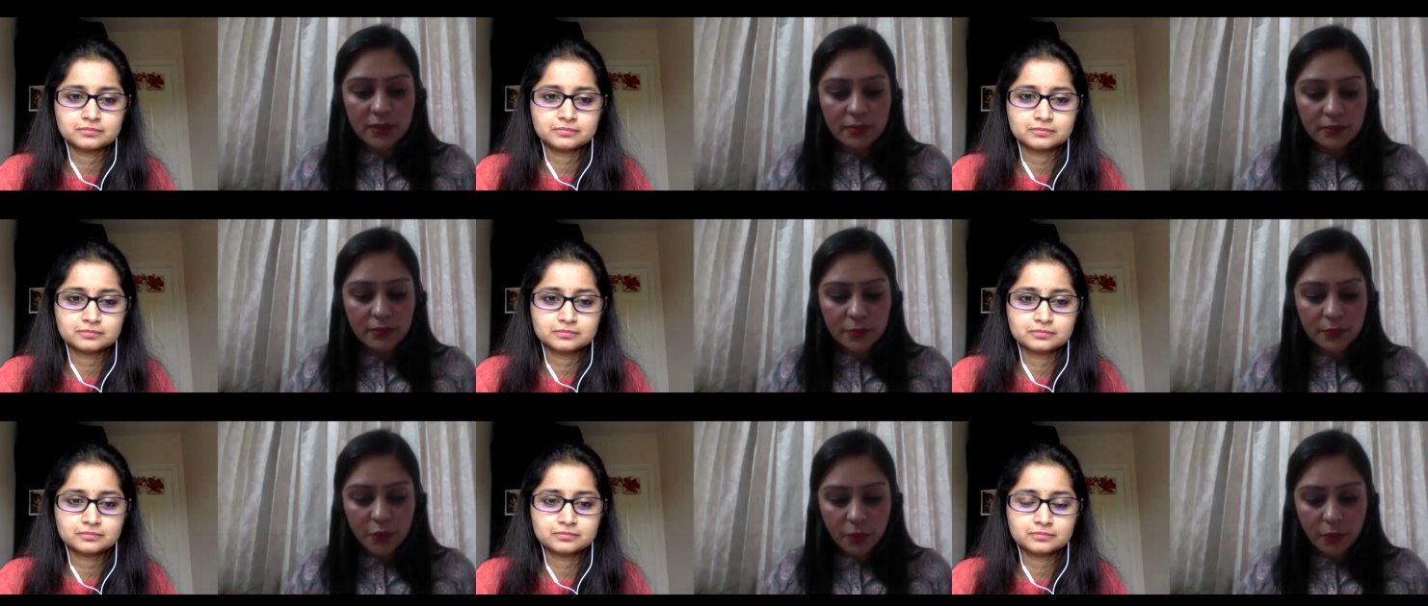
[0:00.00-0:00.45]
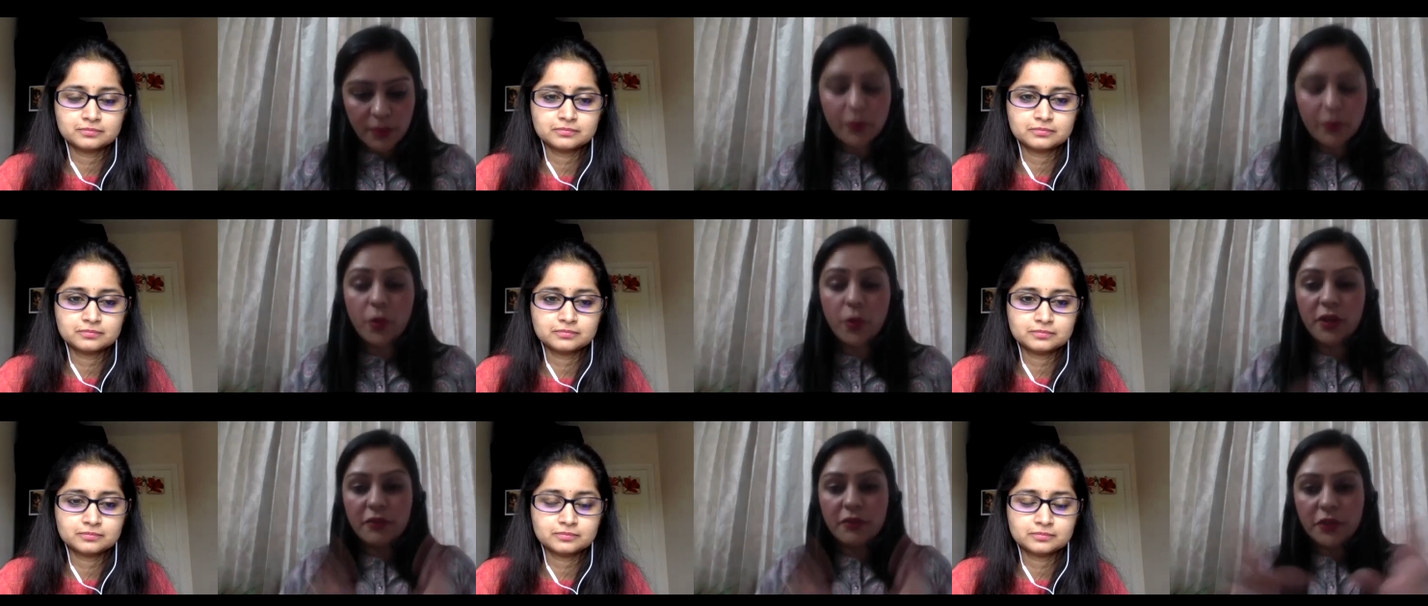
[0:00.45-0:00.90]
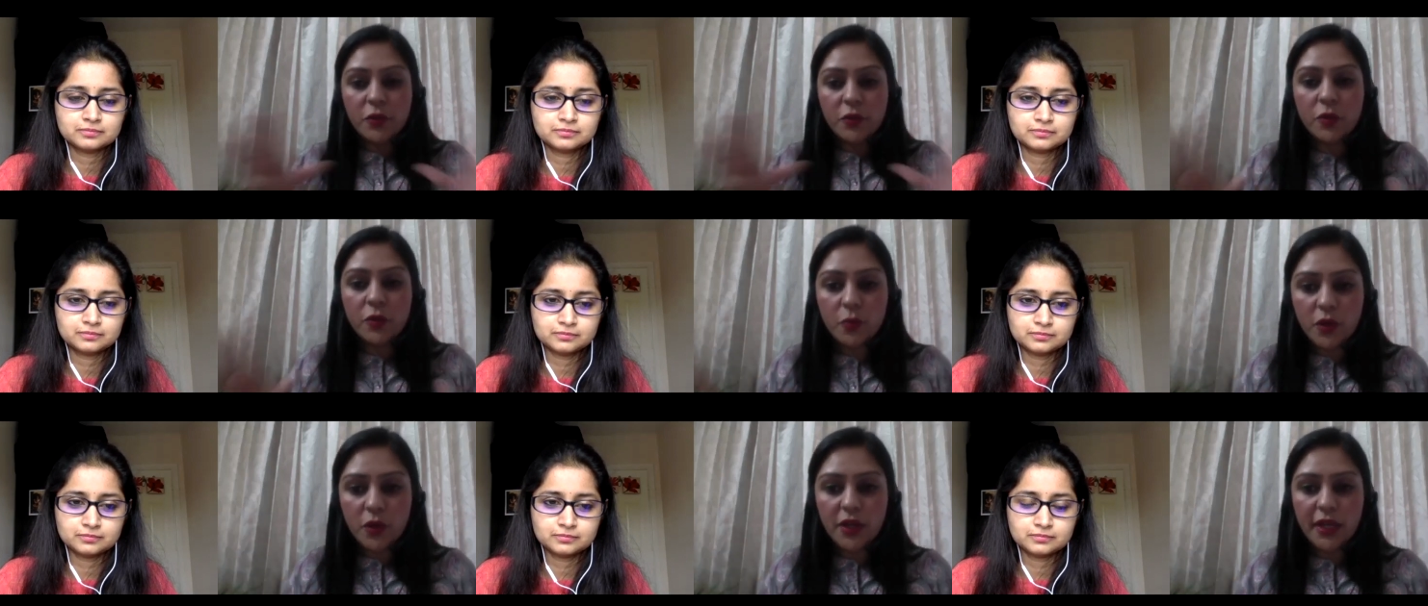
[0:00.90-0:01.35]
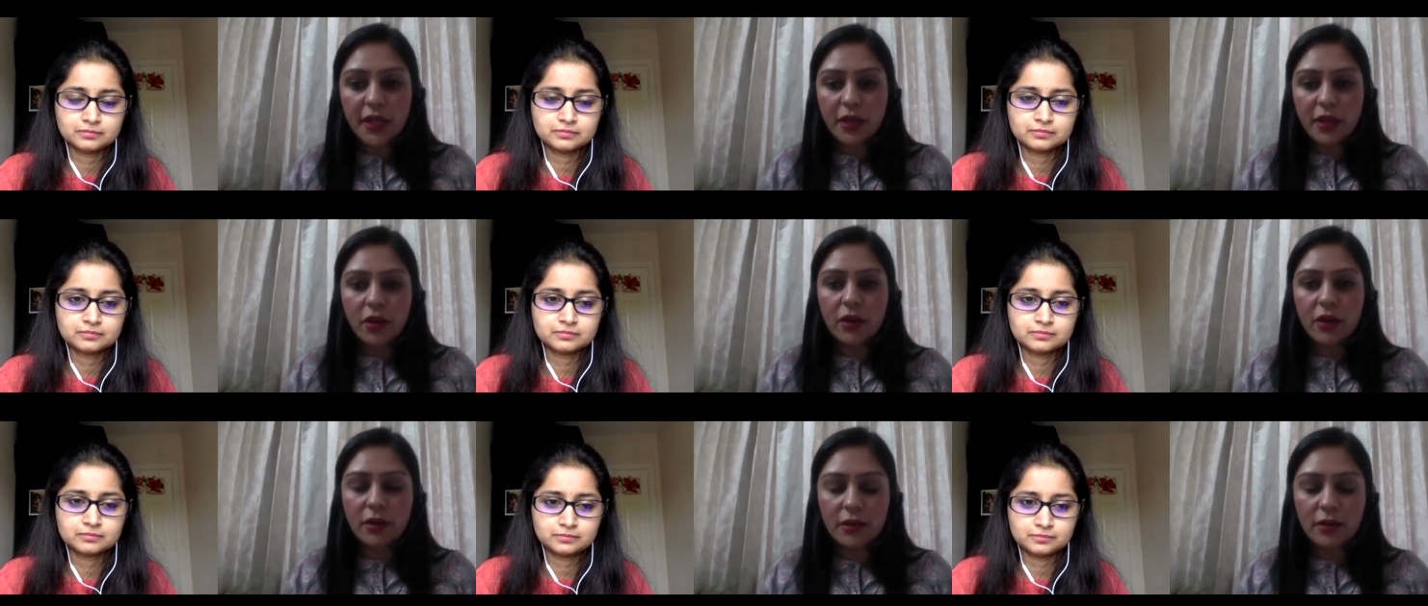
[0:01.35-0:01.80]
Speaker 1: probably whatever you are working
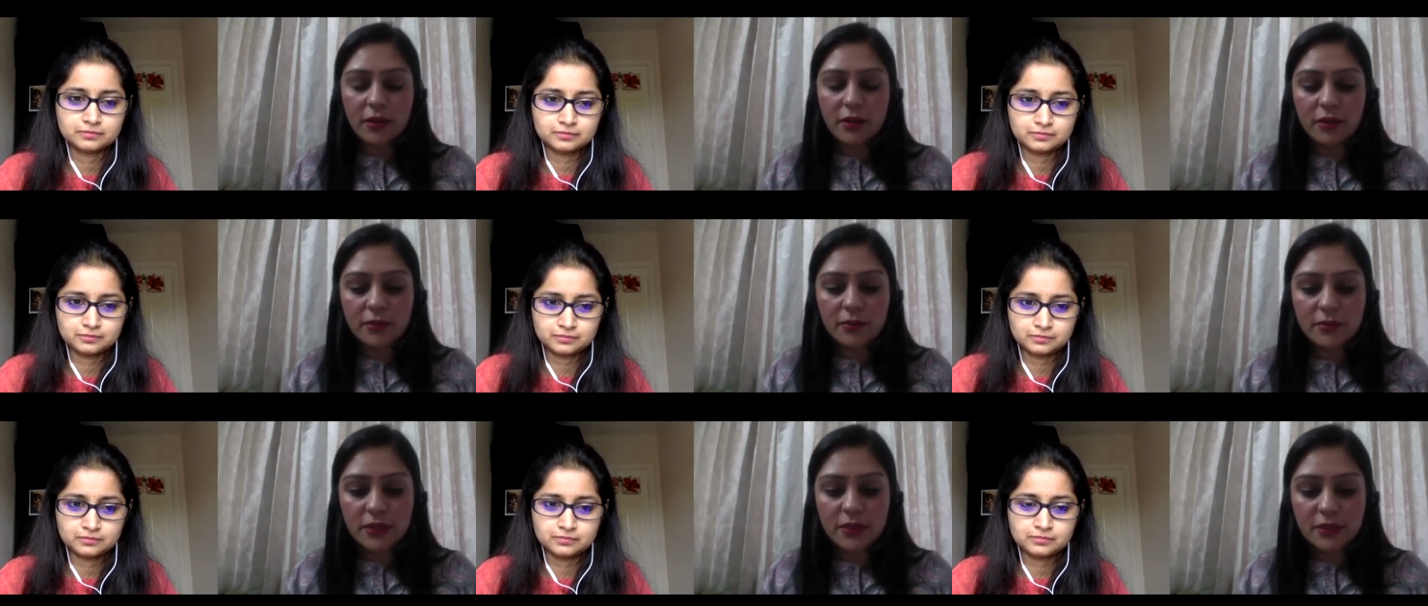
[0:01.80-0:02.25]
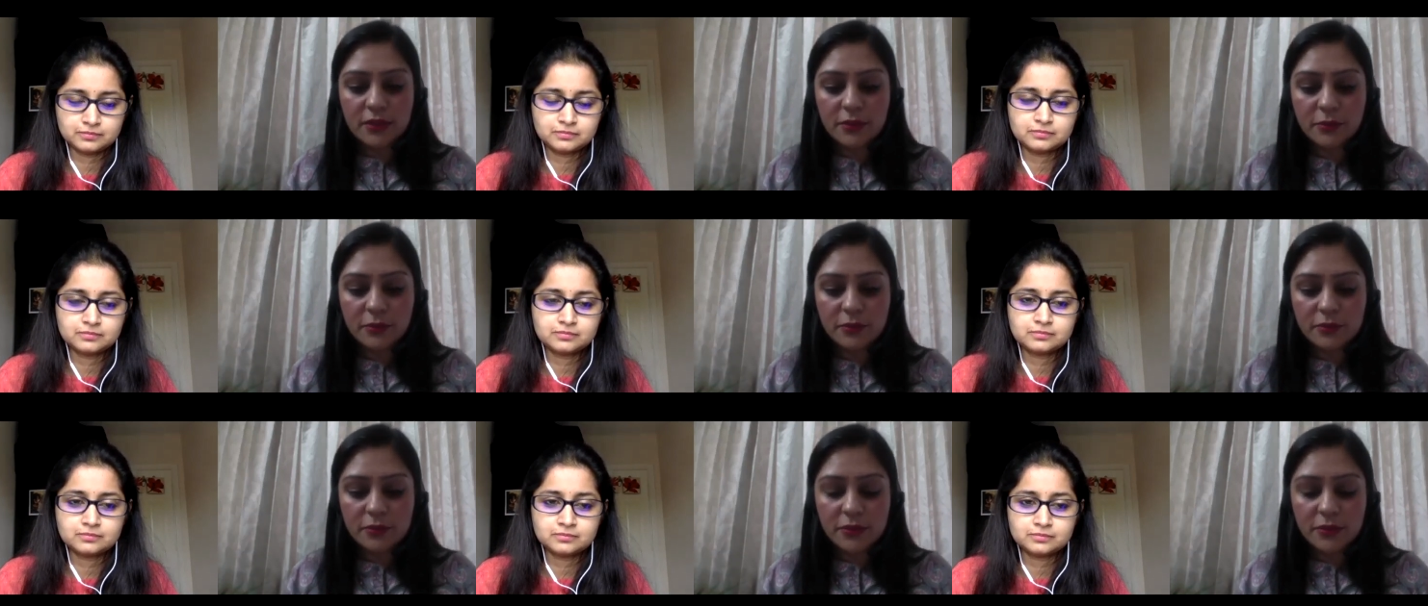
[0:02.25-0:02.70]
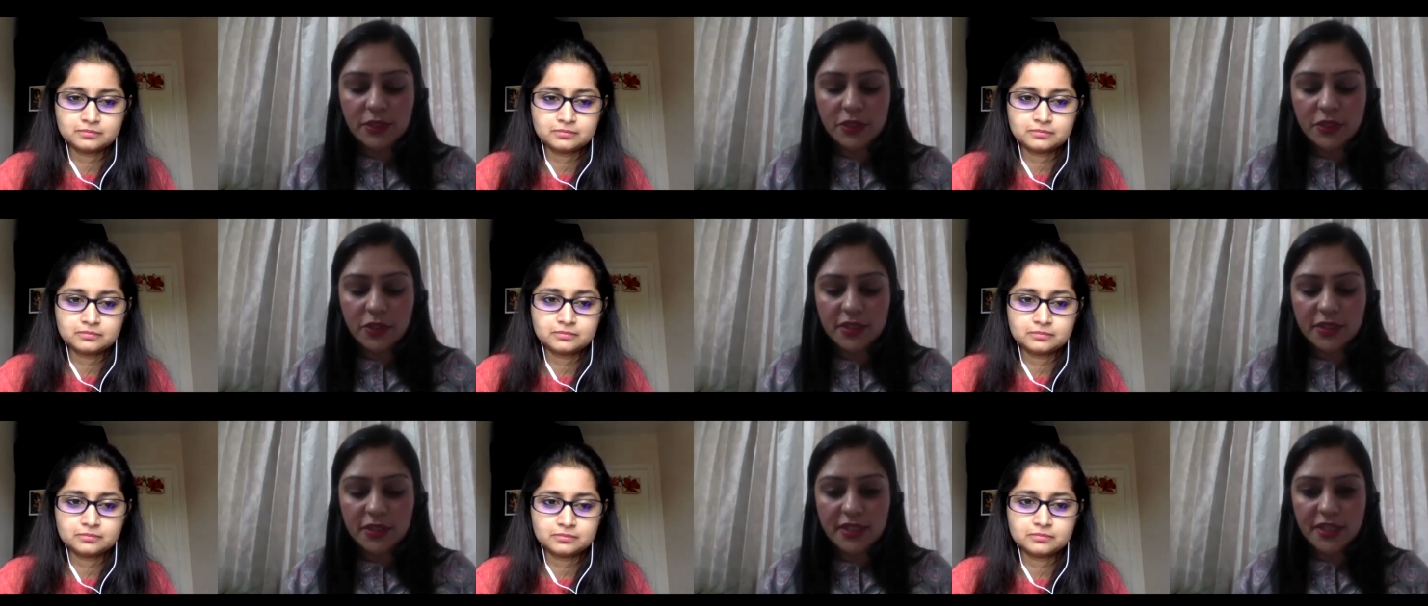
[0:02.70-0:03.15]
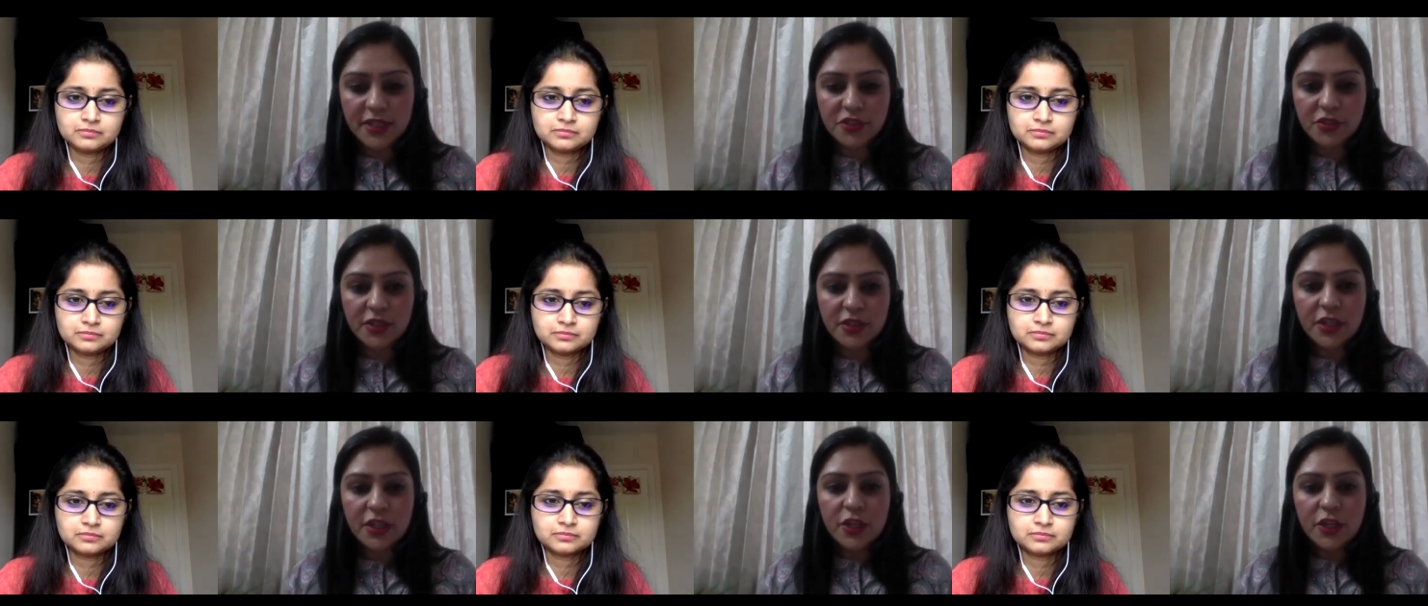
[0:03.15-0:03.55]
on, in your session.